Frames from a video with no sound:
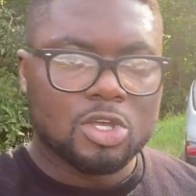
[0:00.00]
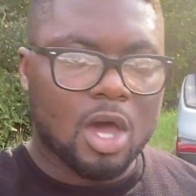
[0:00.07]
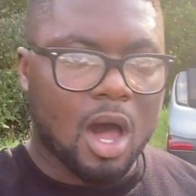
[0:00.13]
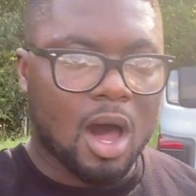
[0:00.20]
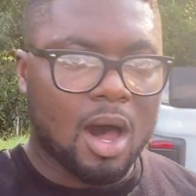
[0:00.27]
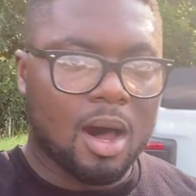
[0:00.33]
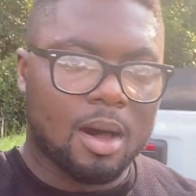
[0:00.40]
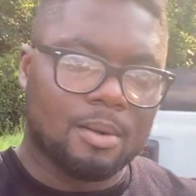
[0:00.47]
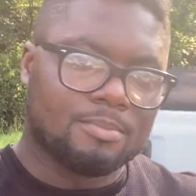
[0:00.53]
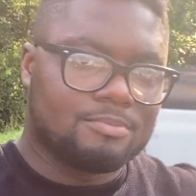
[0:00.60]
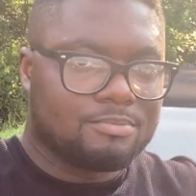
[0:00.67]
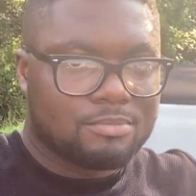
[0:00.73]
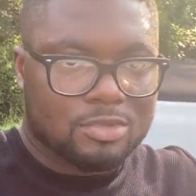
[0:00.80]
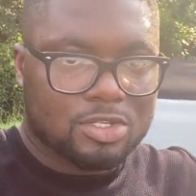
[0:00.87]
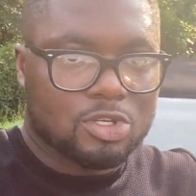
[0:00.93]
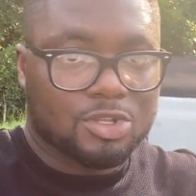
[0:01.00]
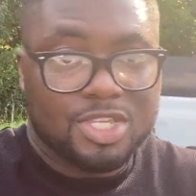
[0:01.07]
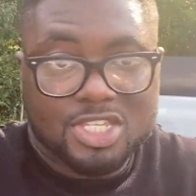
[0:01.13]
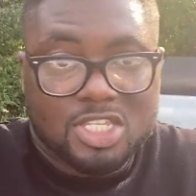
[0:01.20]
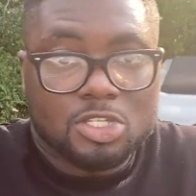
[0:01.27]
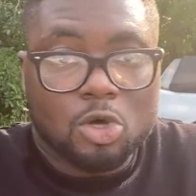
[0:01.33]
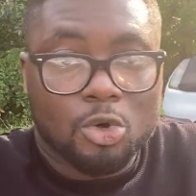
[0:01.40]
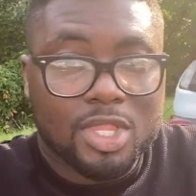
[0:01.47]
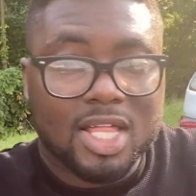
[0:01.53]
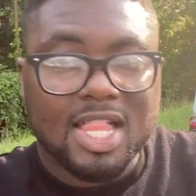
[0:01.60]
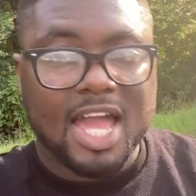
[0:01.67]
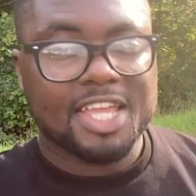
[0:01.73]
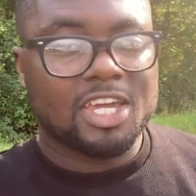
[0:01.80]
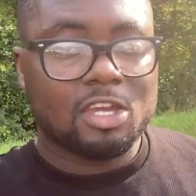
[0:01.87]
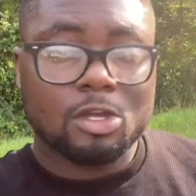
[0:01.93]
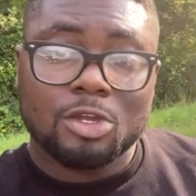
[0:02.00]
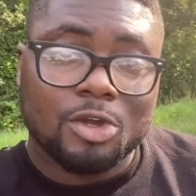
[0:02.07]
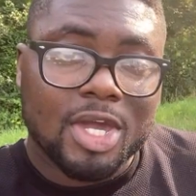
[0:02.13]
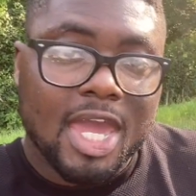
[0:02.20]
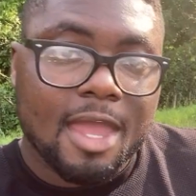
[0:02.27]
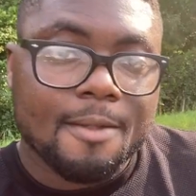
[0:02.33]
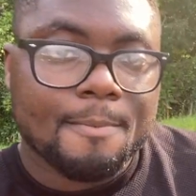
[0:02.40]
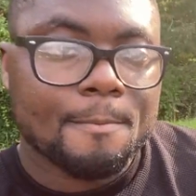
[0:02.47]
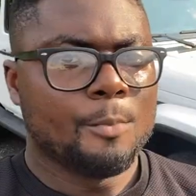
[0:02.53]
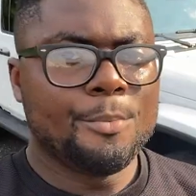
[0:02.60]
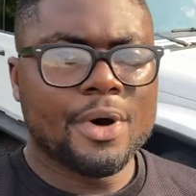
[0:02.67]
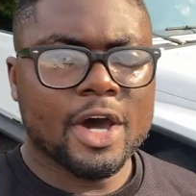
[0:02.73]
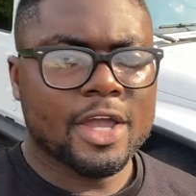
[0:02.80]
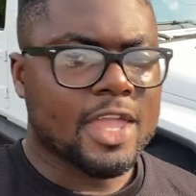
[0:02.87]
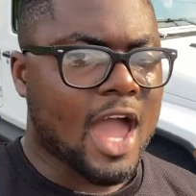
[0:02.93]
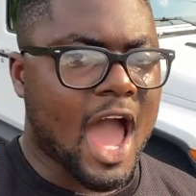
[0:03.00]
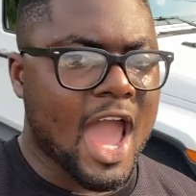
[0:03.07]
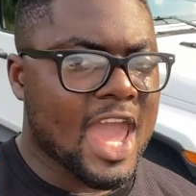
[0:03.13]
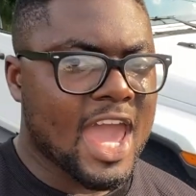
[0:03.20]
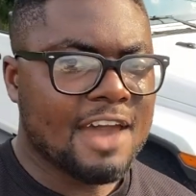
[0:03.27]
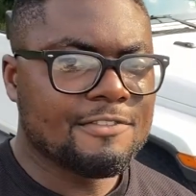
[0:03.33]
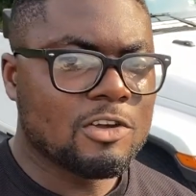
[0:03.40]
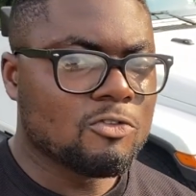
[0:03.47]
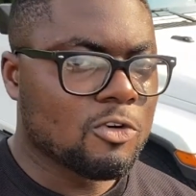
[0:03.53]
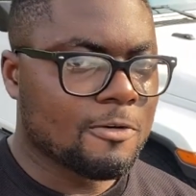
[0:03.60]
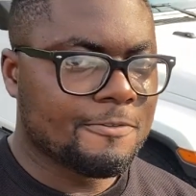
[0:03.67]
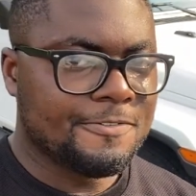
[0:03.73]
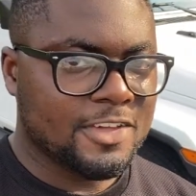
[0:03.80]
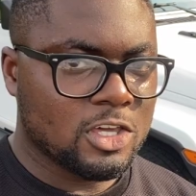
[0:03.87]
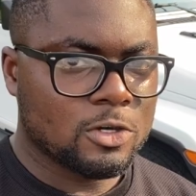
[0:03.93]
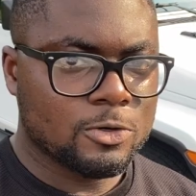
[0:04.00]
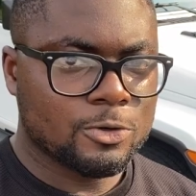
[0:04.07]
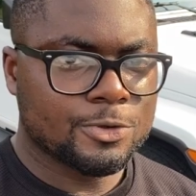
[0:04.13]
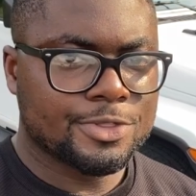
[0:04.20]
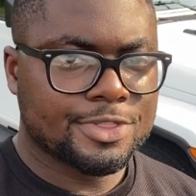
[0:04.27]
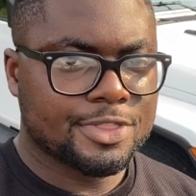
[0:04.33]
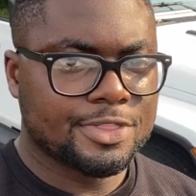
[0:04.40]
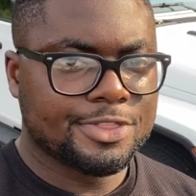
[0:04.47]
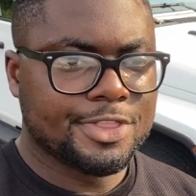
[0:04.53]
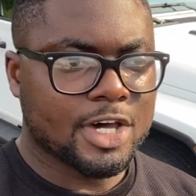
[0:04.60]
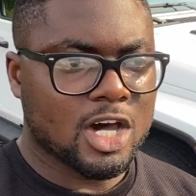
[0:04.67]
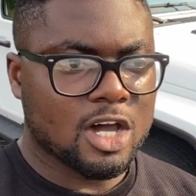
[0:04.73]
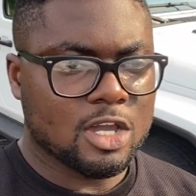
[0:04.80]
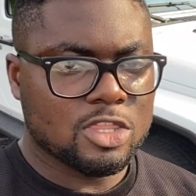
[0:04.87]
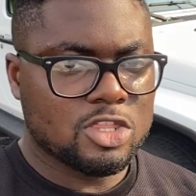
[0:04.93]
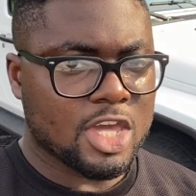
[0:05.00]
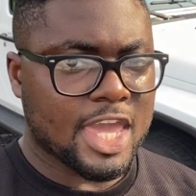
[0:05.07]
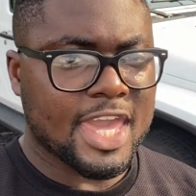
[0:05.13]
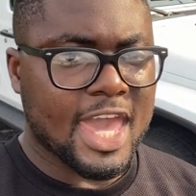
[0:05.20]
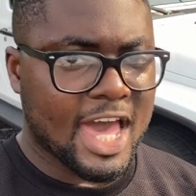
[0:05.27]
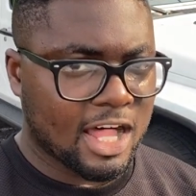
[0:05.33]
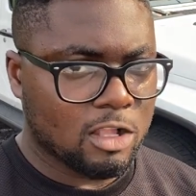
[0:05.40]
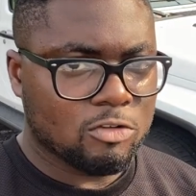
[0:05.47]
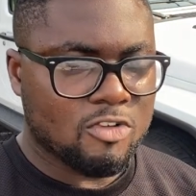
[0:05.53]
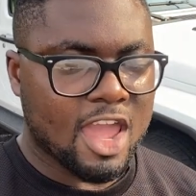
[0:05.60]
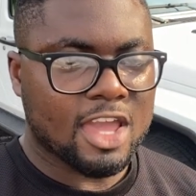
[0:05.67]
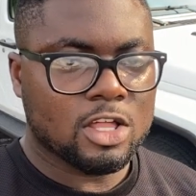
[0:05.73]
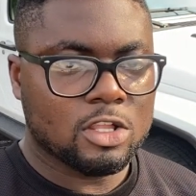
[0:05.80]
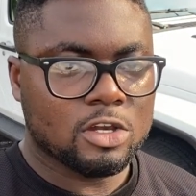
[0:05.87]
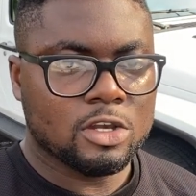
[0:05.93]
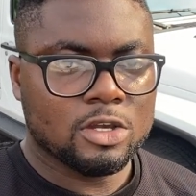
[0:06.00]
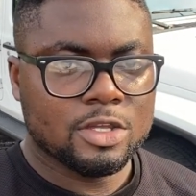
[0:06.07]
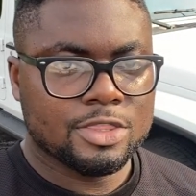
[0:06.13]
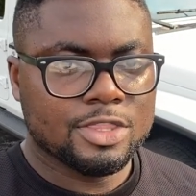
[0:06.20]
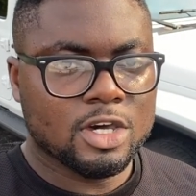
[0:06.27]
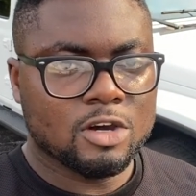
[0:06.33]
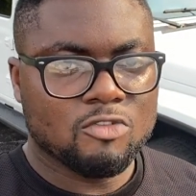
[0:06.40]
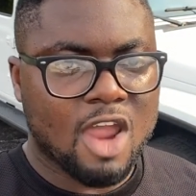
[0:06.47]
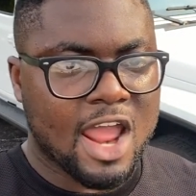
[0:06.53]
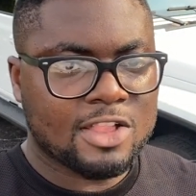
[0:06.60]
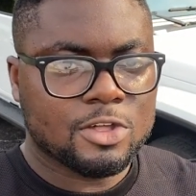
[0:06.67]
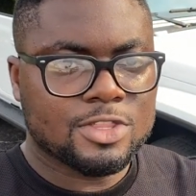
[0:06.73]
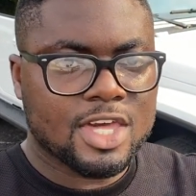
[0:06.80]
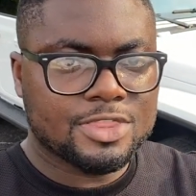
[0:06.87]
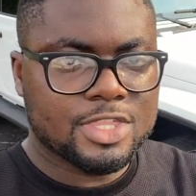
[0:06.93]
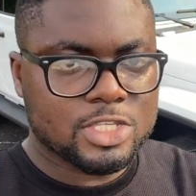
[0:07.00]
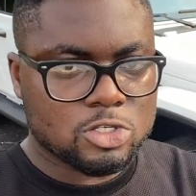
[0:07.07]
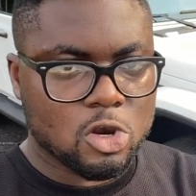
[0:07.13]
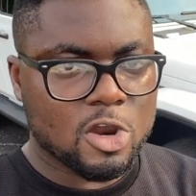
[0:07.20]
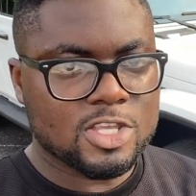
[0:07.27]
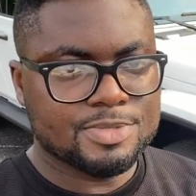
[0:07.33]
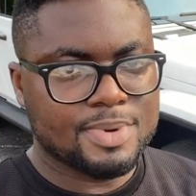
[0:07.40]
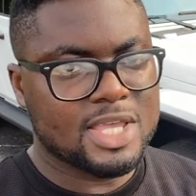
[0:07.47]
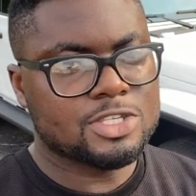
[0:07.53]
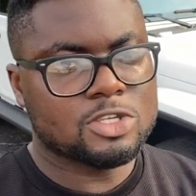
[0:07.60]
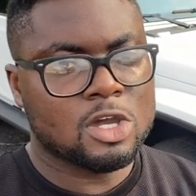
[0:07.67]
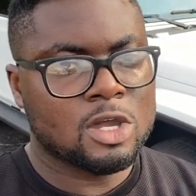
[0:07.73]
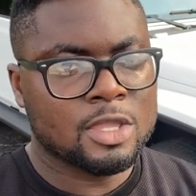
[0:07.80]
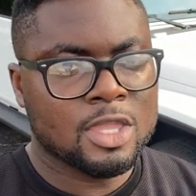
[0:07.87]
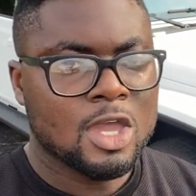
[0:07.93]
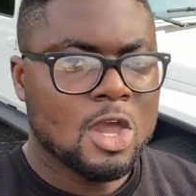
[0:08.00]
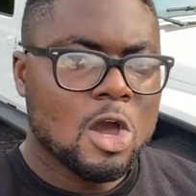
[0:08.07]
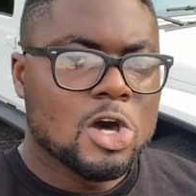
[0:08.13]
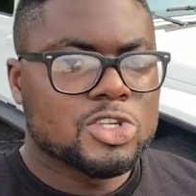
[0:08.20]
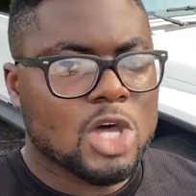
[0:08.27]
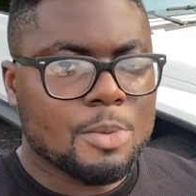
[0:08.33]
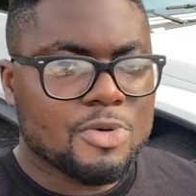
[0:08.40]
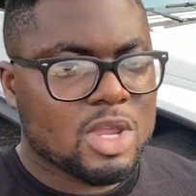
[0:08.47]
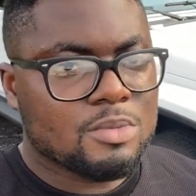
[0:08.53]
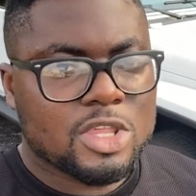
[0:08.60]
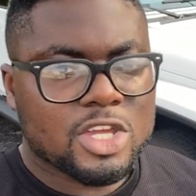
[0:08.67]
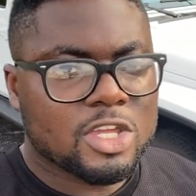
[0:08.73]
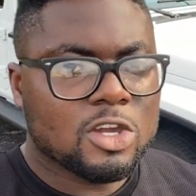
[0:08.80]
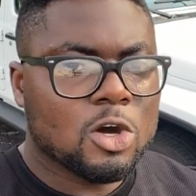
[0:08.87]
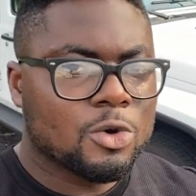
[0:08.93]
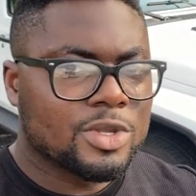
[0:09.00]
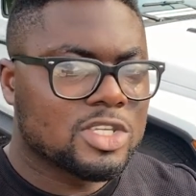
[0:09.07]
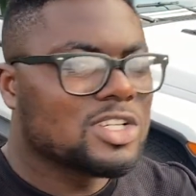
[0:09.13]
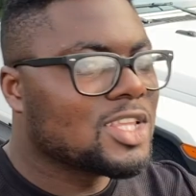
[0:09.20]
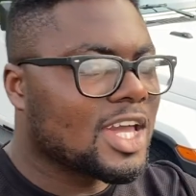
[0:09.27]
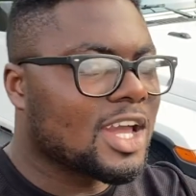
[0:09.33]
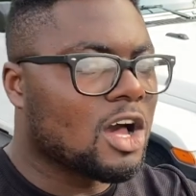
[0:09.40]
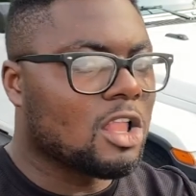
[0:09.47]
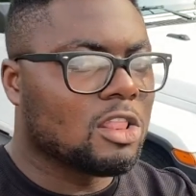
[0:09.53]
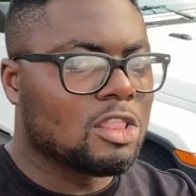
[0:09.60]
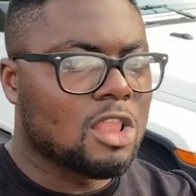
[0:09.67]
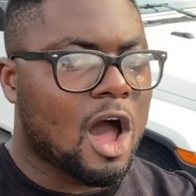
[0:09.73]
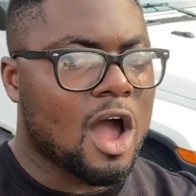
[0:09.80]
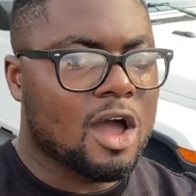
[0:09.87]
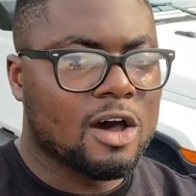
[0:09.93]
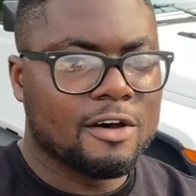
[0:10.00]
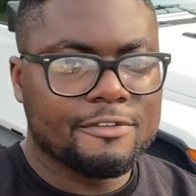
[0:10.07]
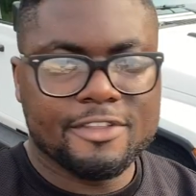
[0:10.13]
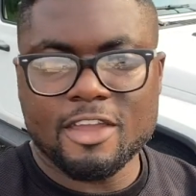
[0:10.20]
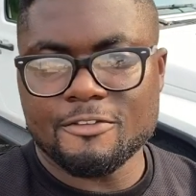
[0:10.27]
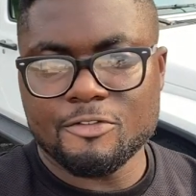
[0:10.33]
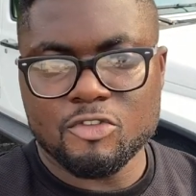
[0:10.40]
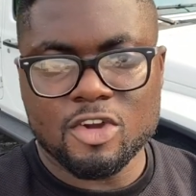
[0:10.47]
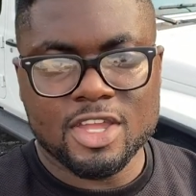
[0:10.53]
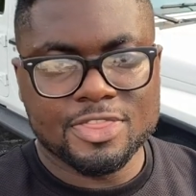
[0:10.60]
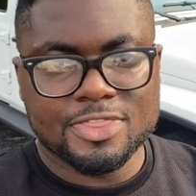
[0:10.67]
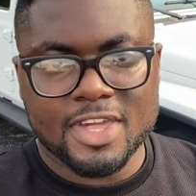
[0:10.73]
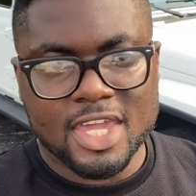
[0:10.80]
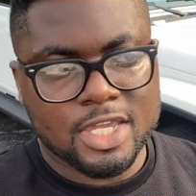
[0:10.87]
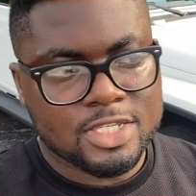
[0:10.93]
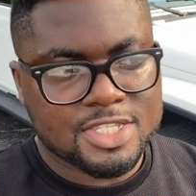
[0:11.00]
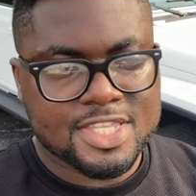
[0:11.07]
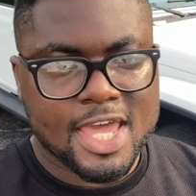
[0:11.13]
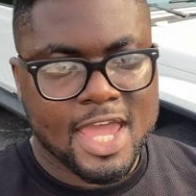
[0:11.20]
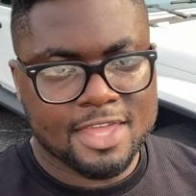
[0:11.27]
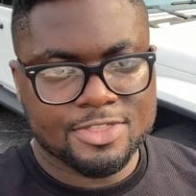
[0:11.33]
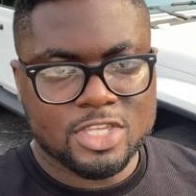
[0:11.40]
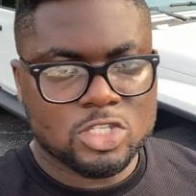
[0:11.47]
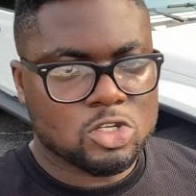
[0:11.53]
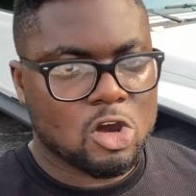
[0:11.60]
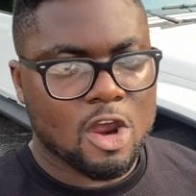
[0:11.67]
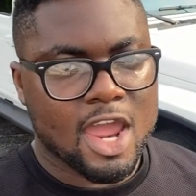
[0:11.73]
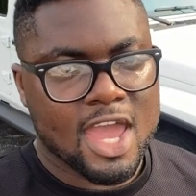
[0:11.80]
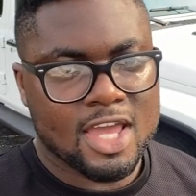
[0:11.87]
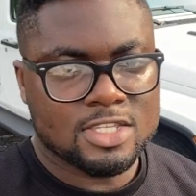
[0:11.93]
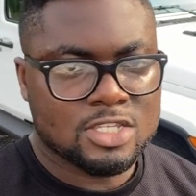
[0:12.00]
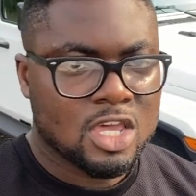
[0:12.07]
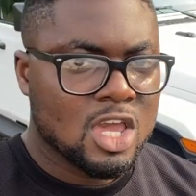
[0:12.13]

Um, so this is the only Gladiator you get. But I haven't reviewed the JL Wrangler, the Wrangler that this car is based on. So I'm pretty much gonna go into like a lot of different things that this car has